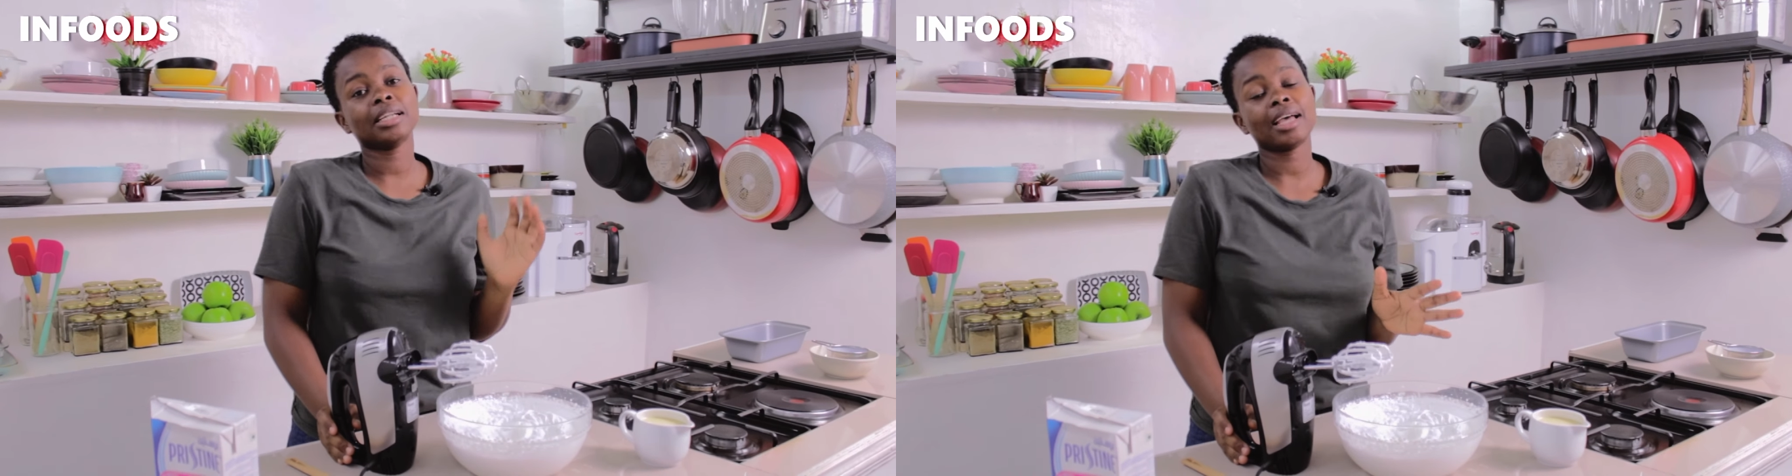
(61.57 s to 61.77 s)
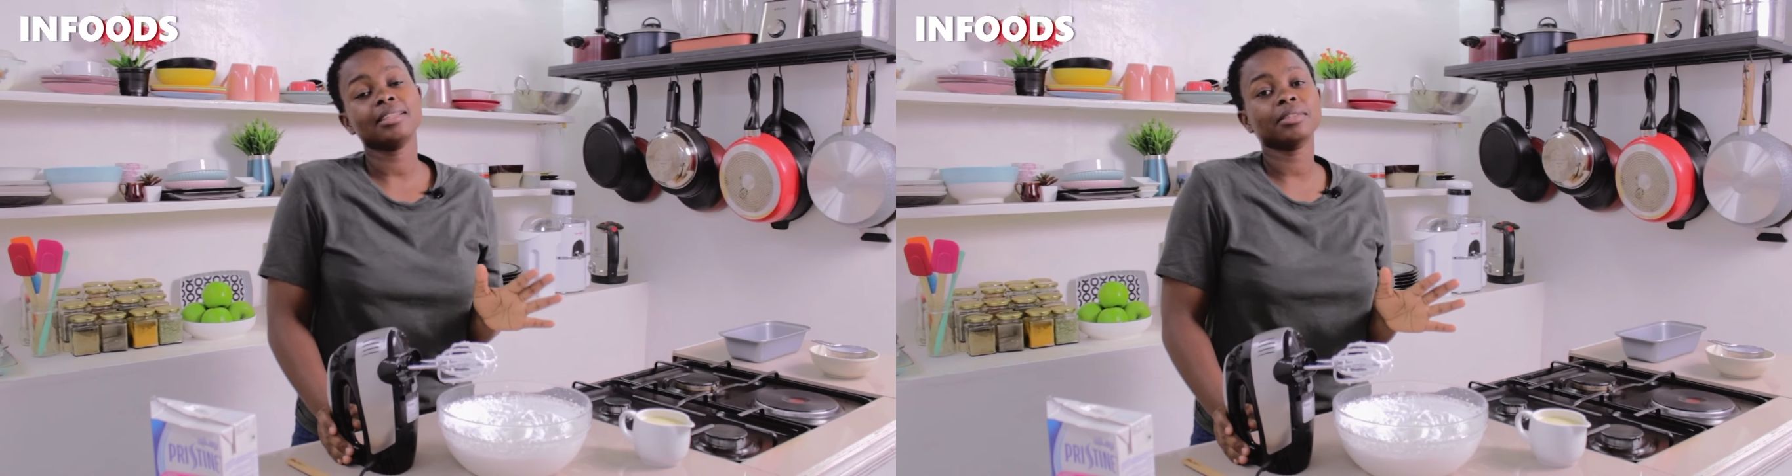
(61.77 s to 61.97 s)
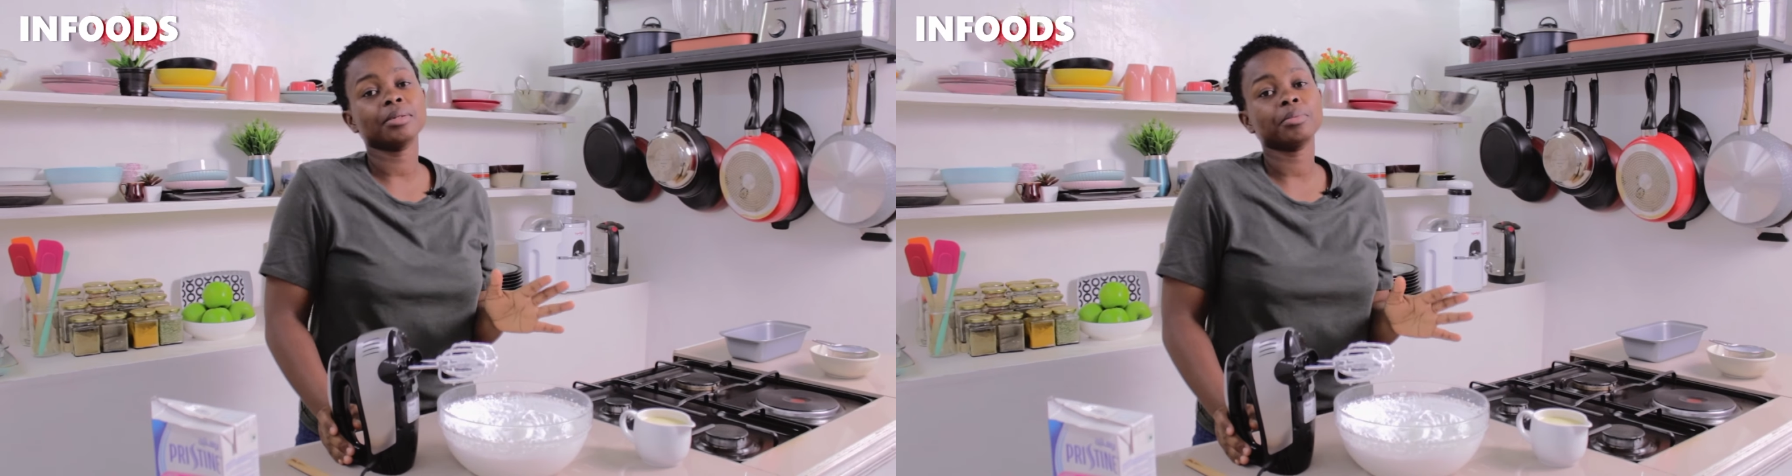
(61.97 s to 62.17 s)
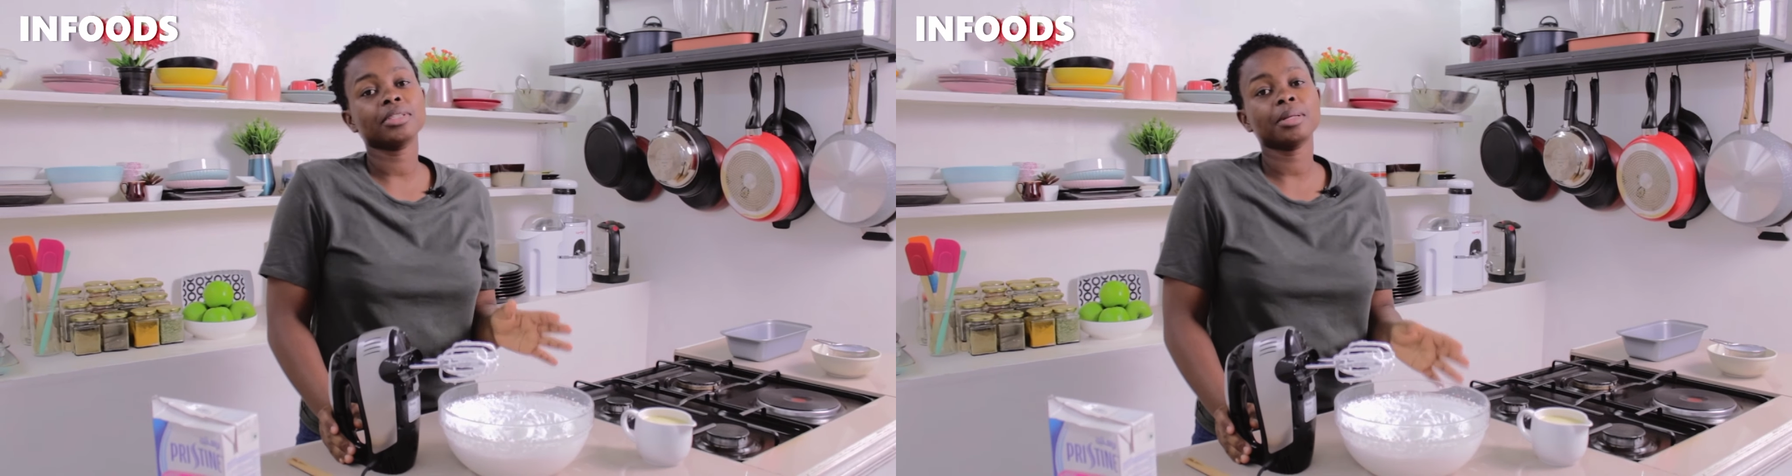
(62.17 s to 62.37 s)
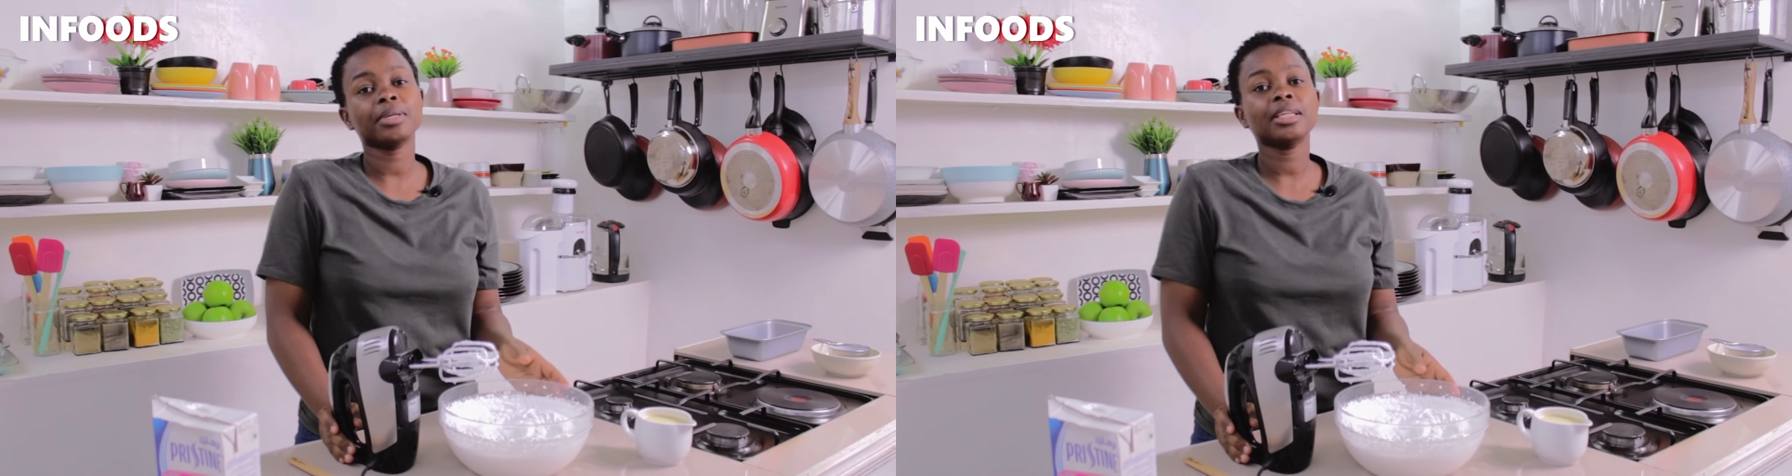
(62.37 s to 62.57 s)
ice cream
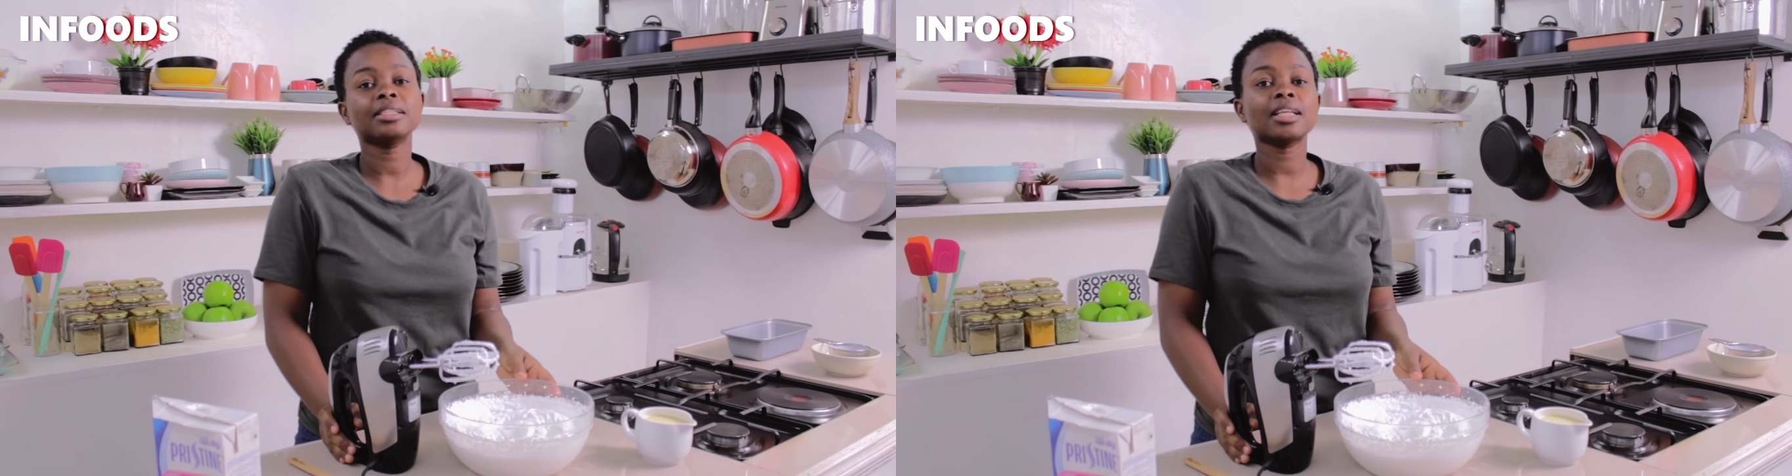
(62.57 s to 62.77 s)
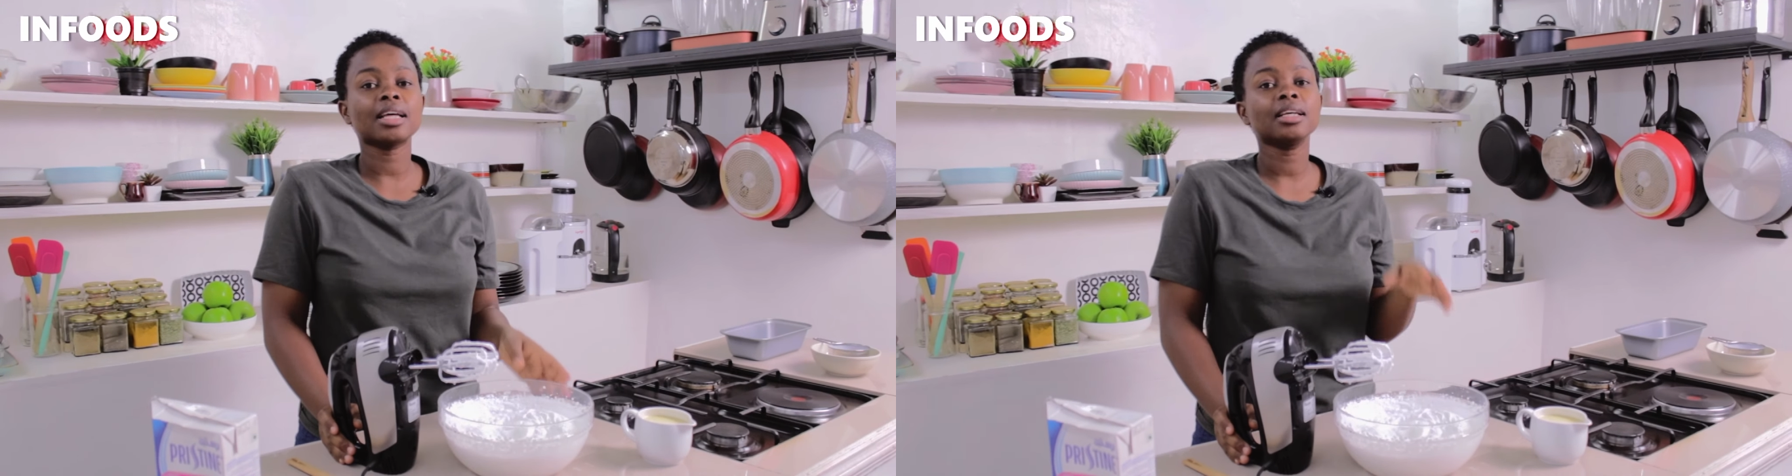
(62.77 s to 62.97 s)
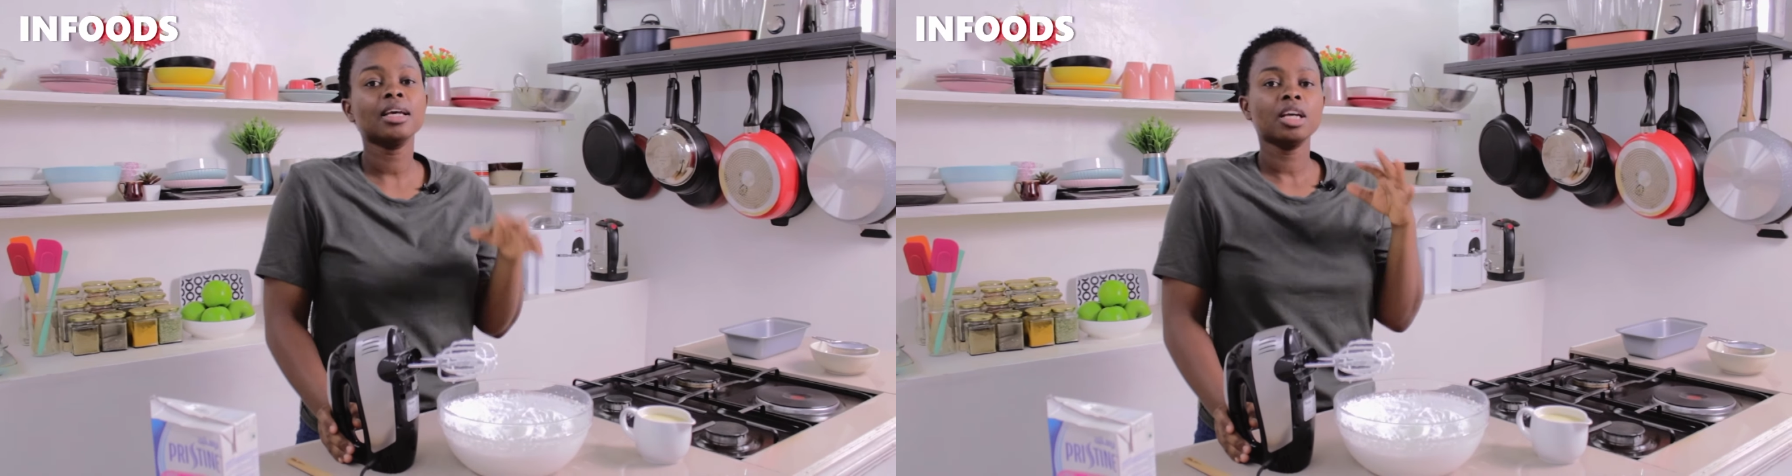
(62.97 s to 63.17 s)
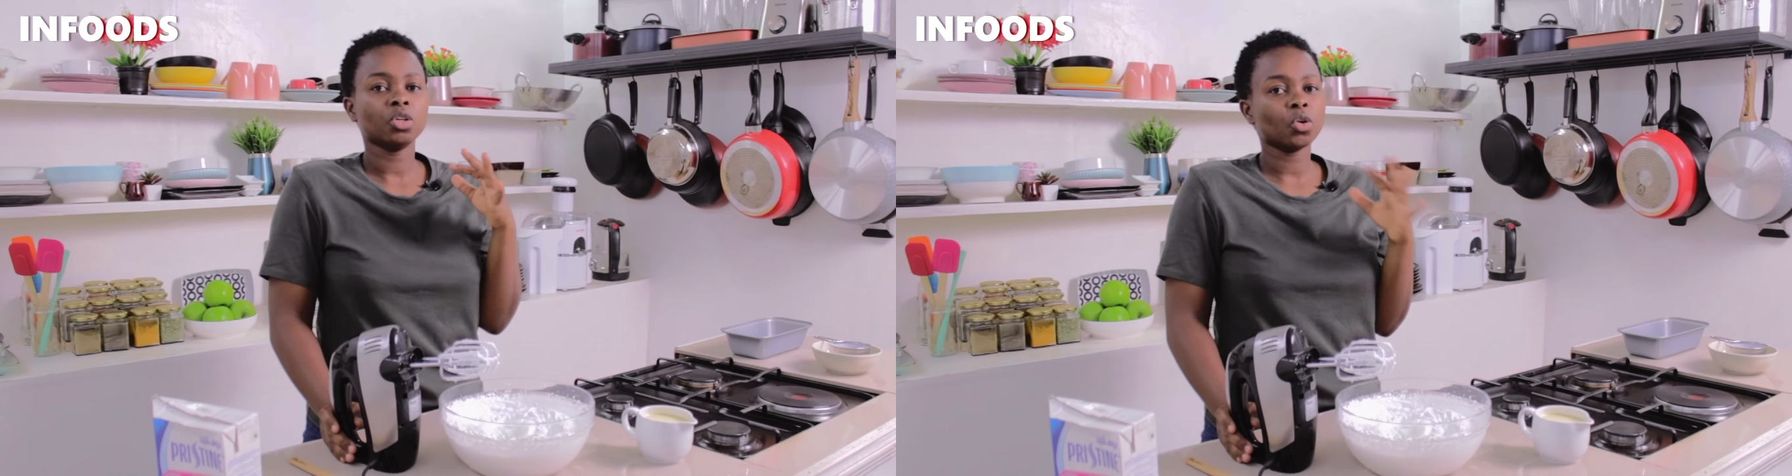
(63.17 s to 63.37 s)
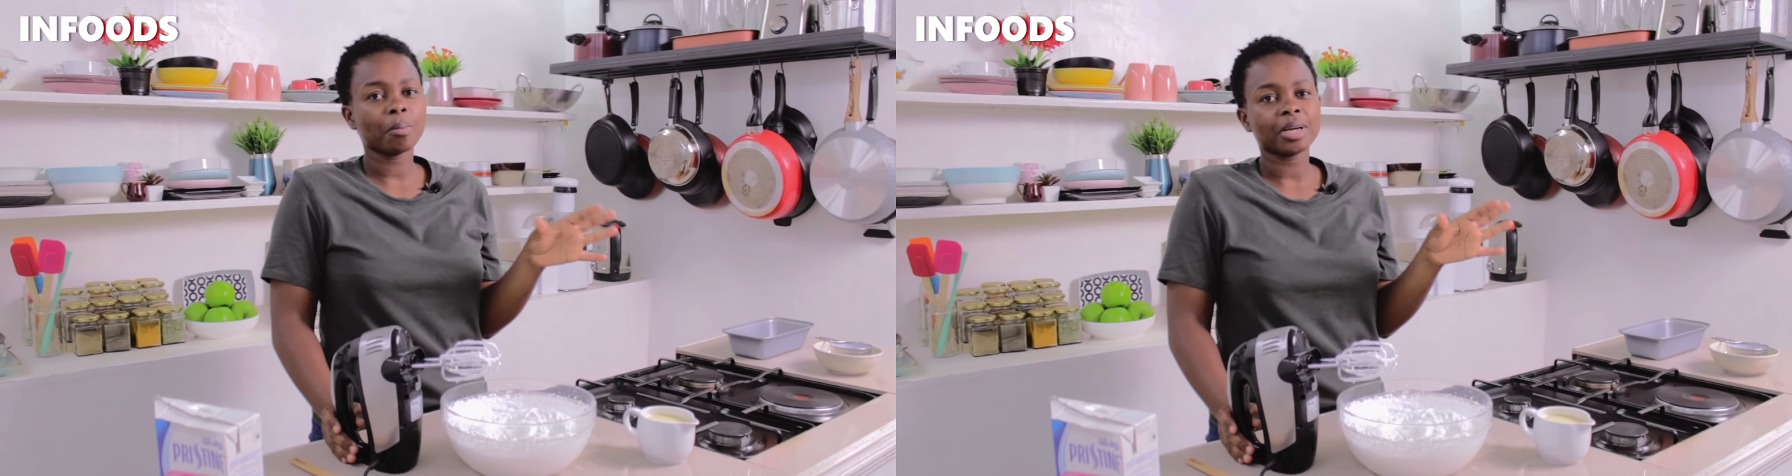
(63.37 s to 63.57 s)
recipe is that
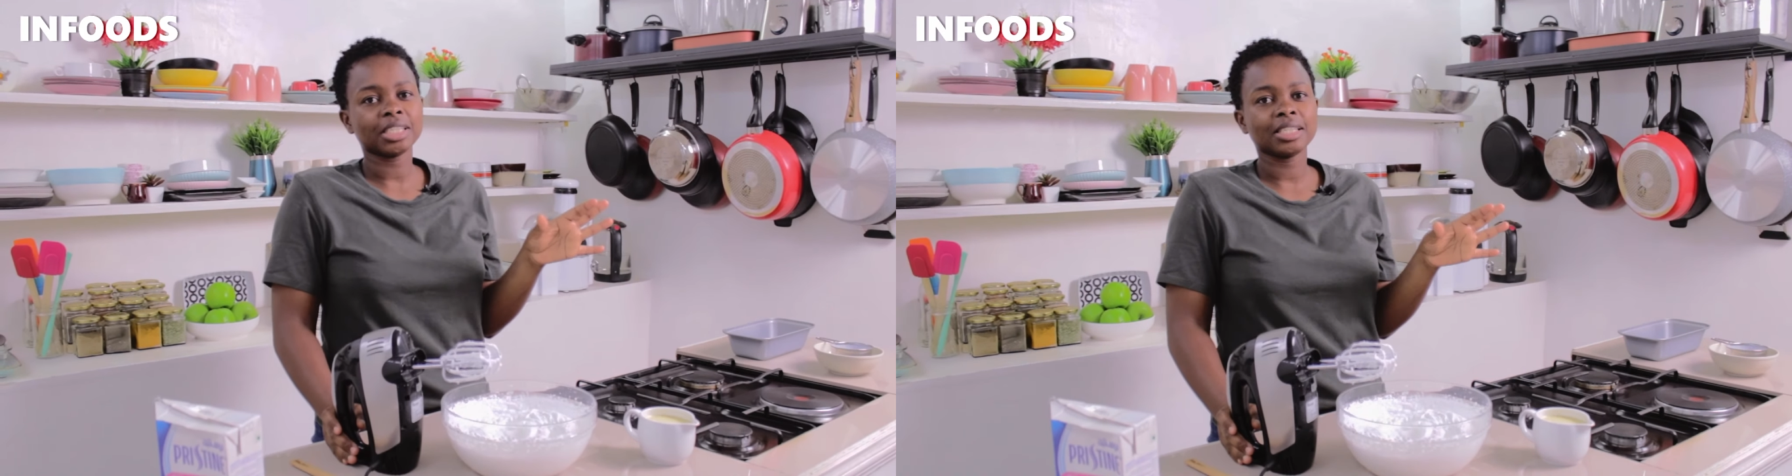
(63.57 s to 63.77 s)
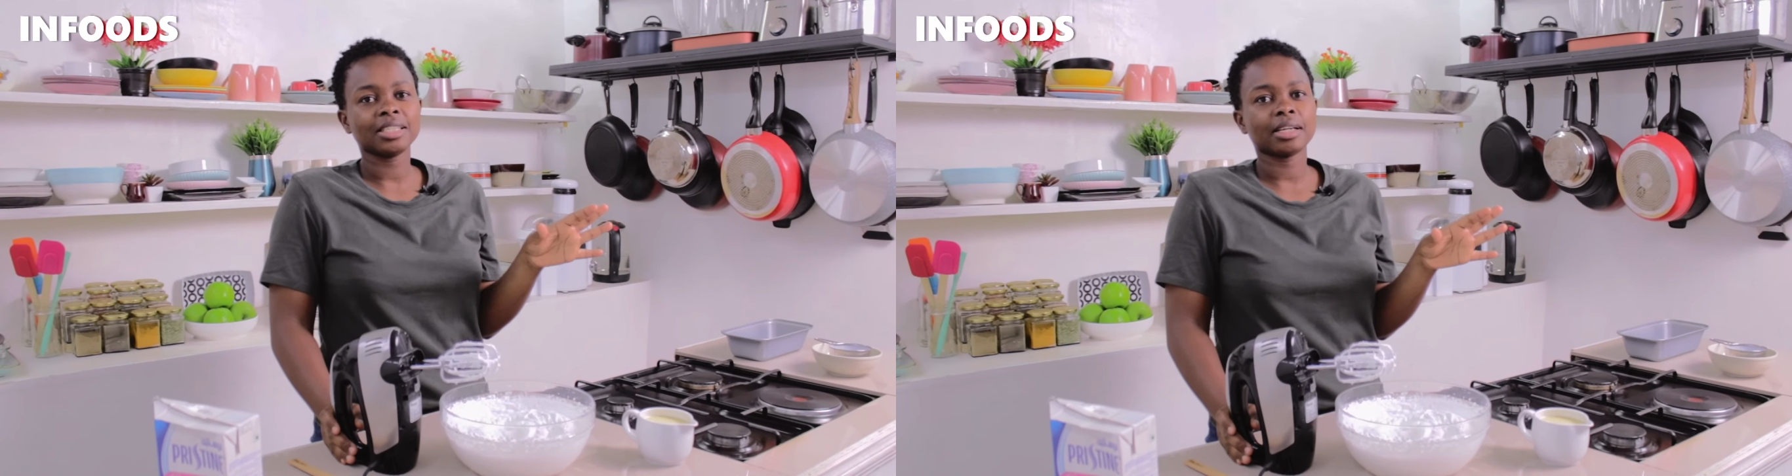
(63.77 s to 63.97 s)
no machines